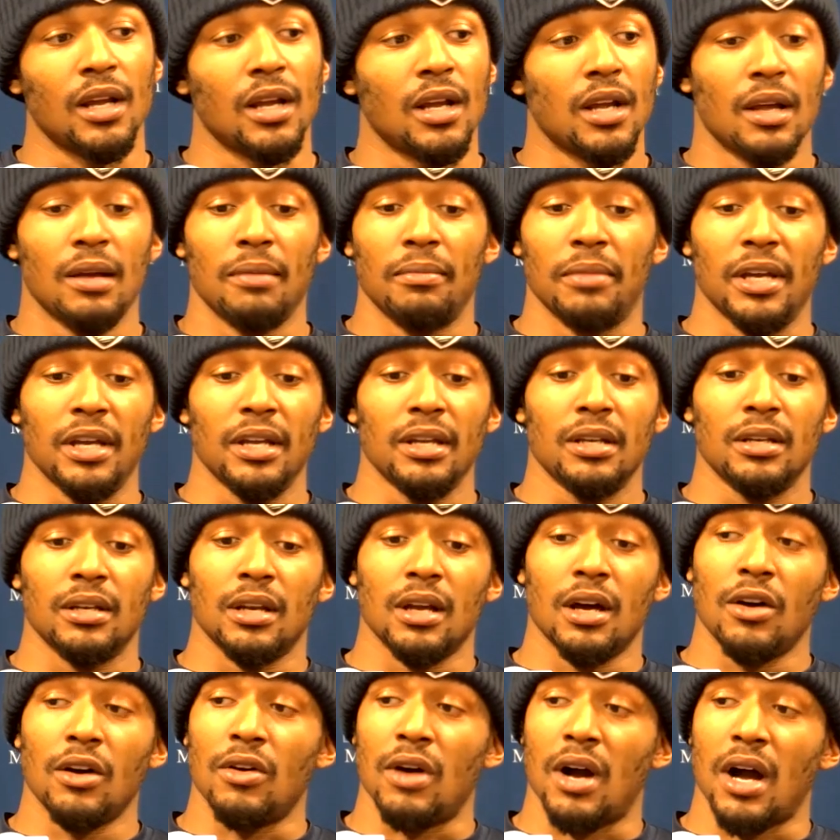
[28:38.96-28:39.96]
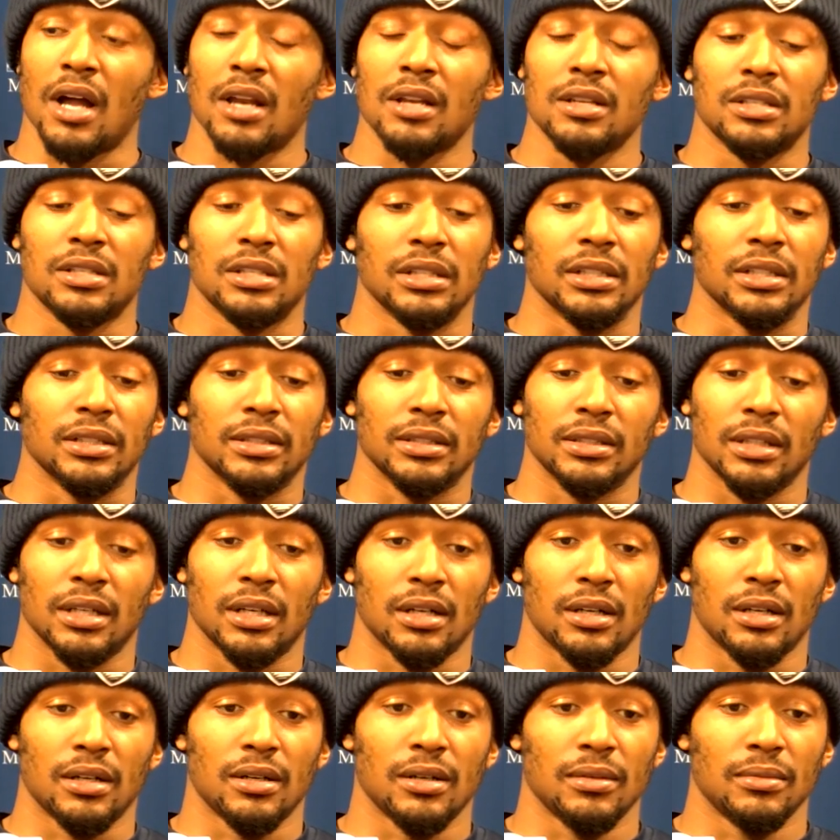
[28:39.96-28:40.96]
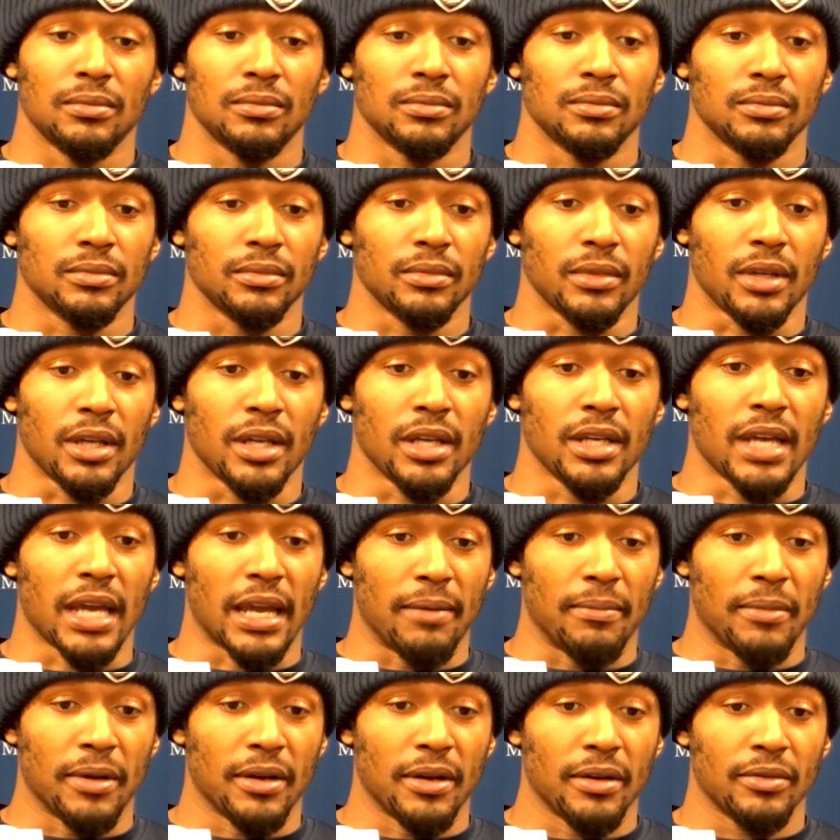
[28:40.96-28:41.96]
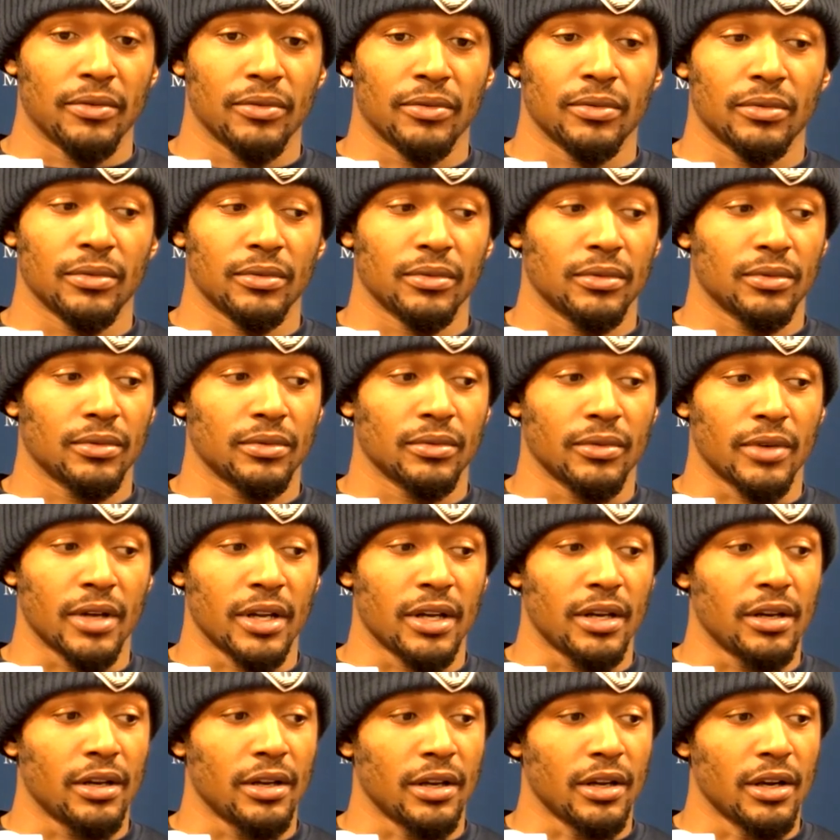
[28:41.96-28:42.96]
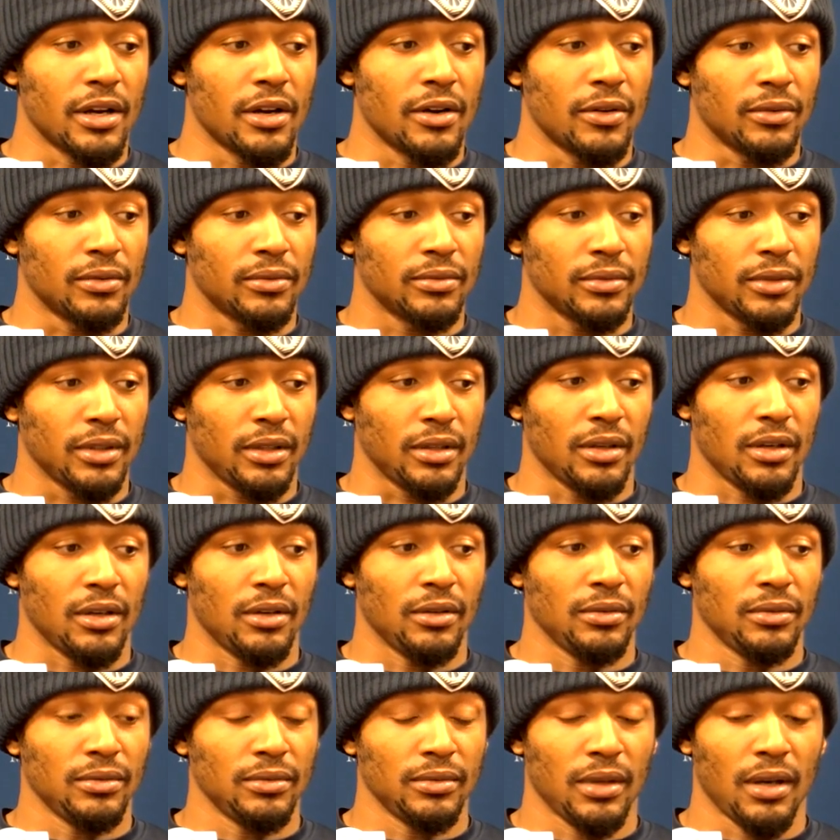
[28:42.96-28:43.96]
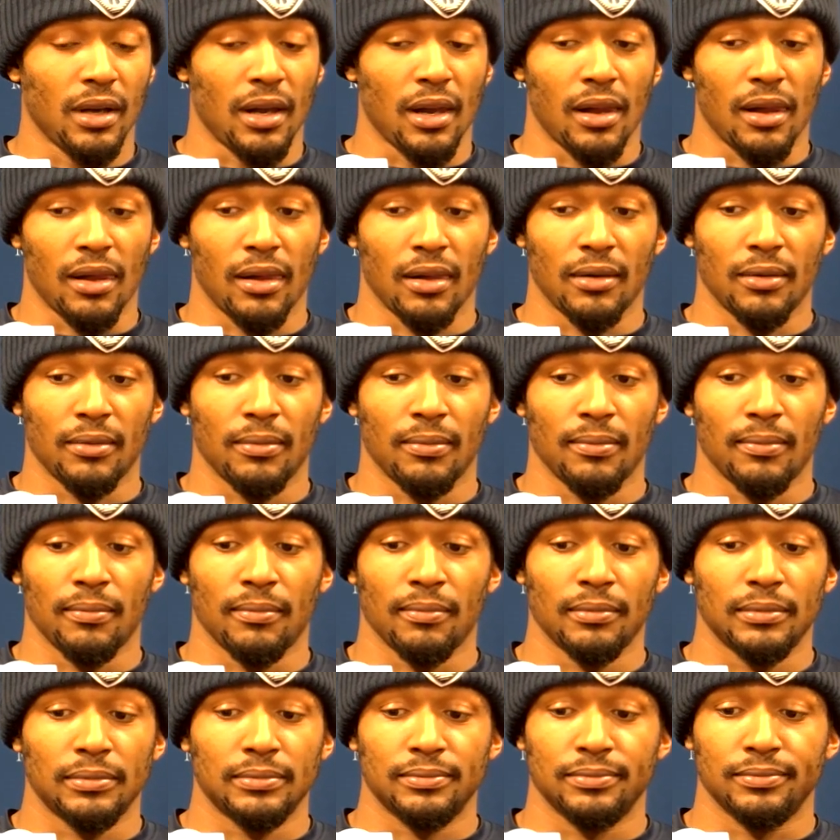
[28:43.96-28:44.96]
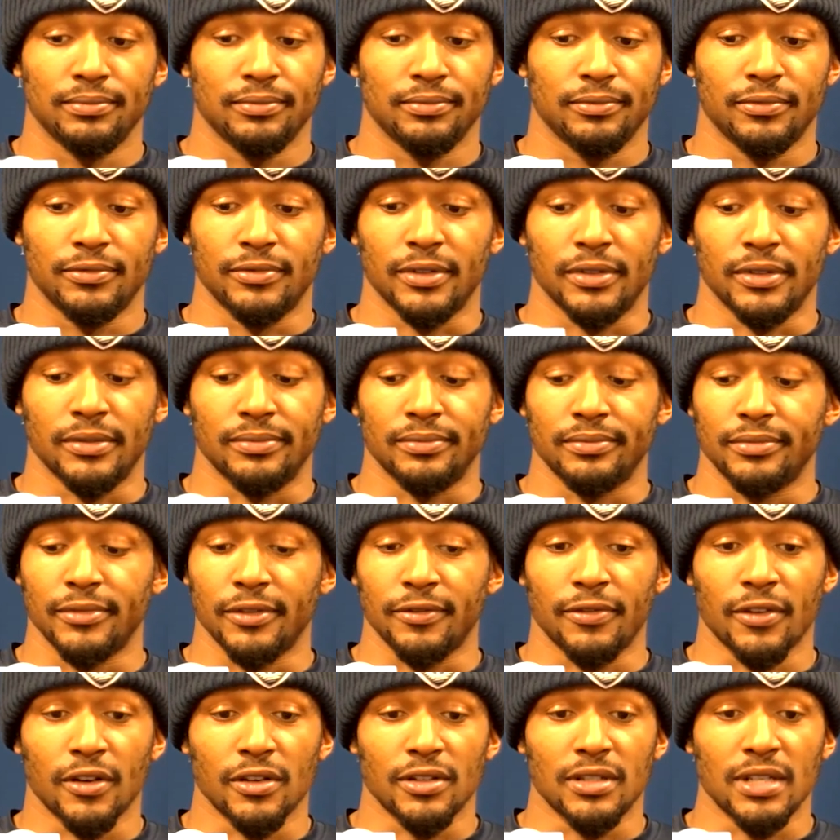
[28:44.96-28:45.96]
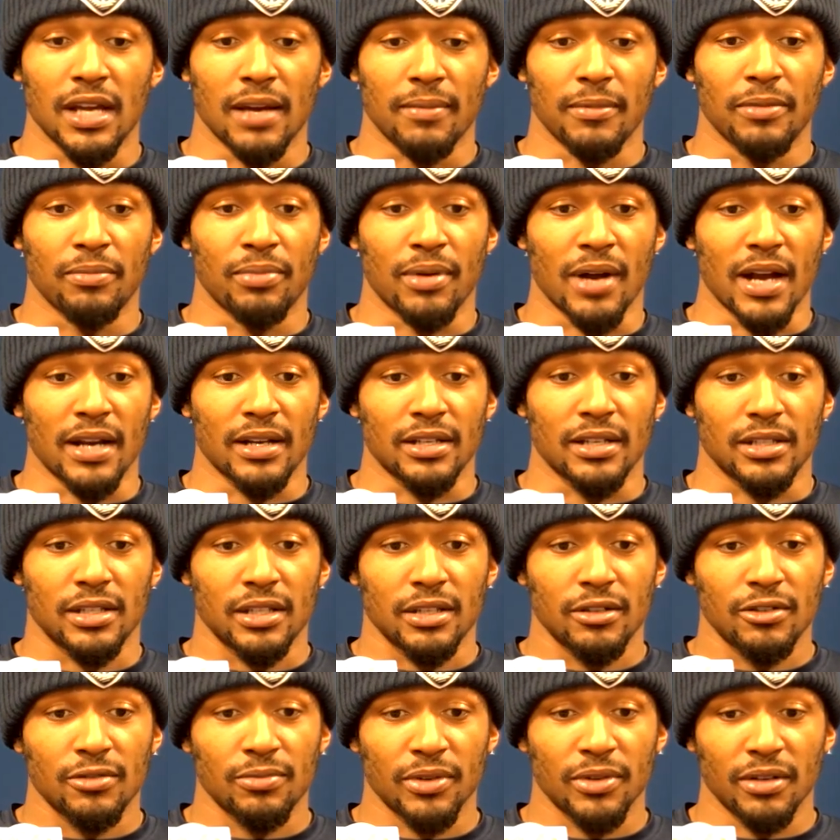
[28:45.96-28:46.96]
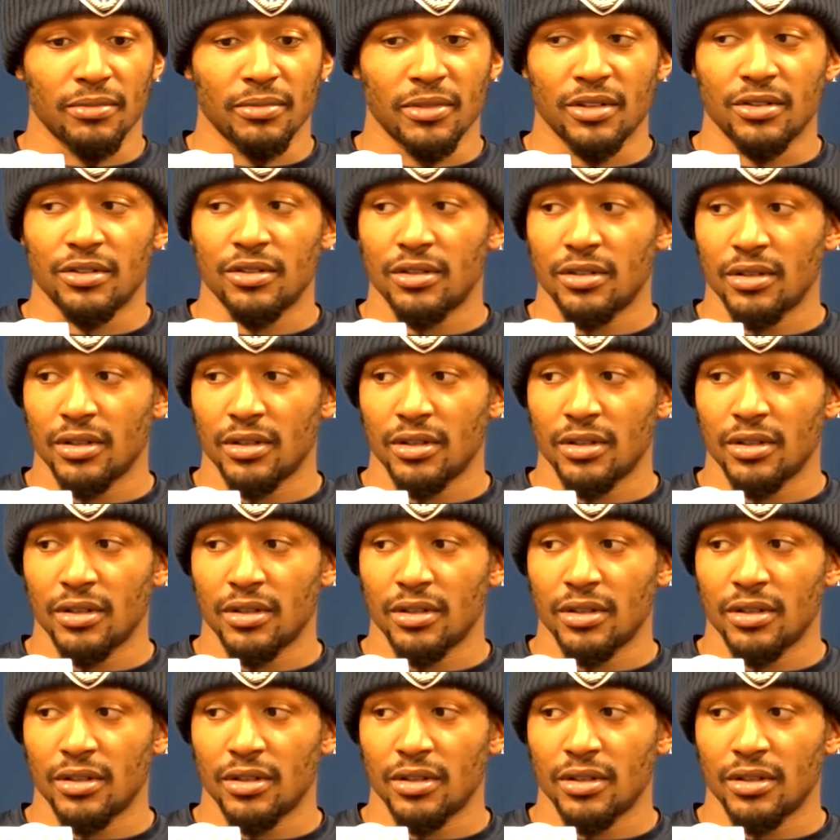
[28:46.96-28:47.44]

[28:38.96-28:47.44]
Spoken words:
Me? No, honestly. He came in ready to go, you know. From the first time he practiced, he's pretty much